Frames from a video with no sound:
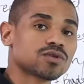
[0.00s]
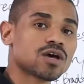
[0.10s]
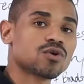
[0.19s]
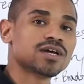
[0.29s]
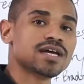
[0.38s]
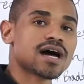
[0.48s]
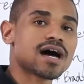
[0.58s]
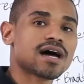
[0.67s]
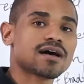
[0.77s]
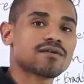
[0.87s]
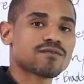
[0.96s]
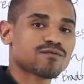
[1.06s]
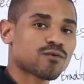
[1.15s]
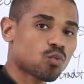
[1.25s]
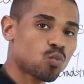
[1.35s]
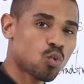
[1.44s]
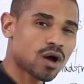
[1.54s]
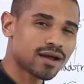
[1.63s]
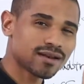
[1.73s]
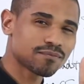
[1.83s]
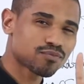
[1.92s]
flow loan for
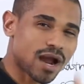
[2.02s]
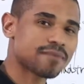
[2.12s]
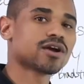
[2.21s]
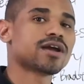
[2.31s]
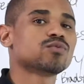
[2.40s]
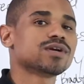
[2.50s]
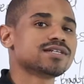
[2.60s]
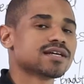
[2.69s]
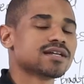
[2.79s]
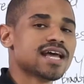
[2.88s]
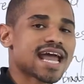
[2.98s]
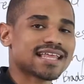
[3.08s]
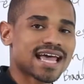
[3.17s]
one primary reason,